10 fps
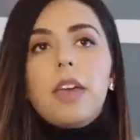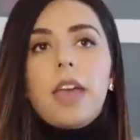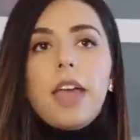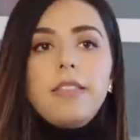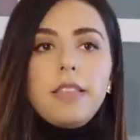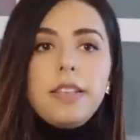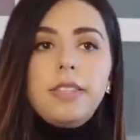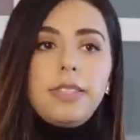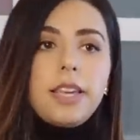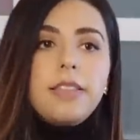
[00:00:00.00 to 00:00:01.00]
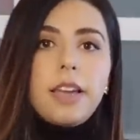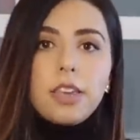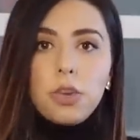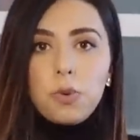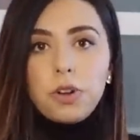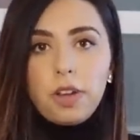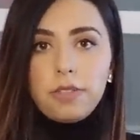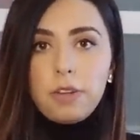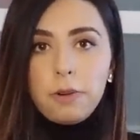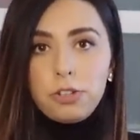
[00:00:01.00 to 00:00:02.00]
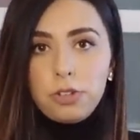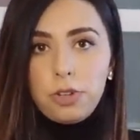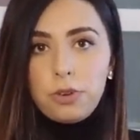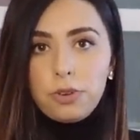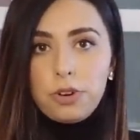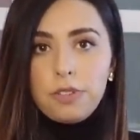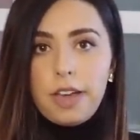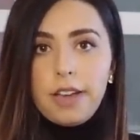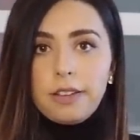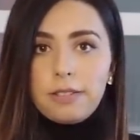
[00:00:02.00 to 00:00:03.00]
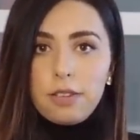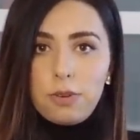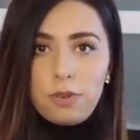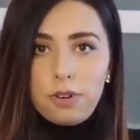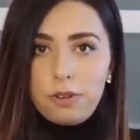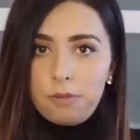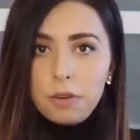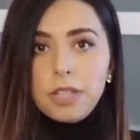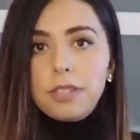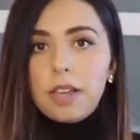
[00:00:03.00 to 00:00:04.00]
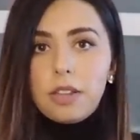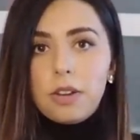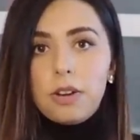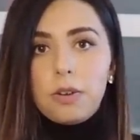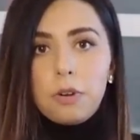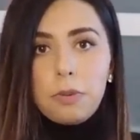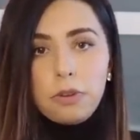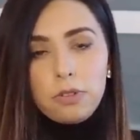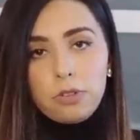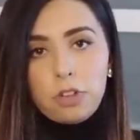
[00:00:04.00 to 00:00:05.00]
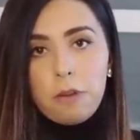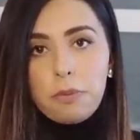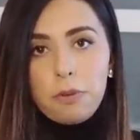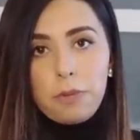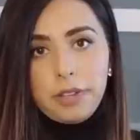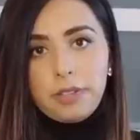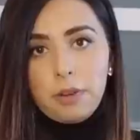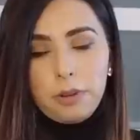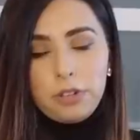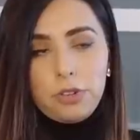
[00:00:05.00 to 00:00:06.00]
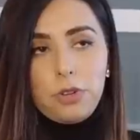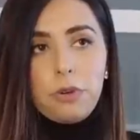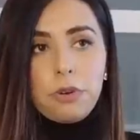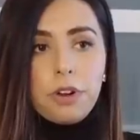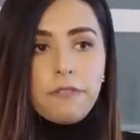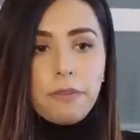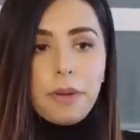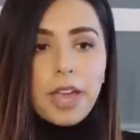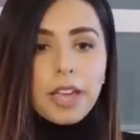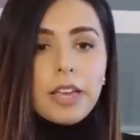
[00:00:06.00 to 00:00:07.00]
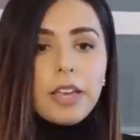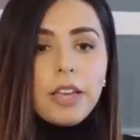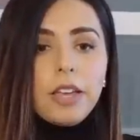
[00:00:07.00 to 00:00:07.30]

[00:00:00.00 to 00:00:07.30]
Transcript: And then they see that you are not the original owner, that your reseller or personal shopper was the original owner of the bag.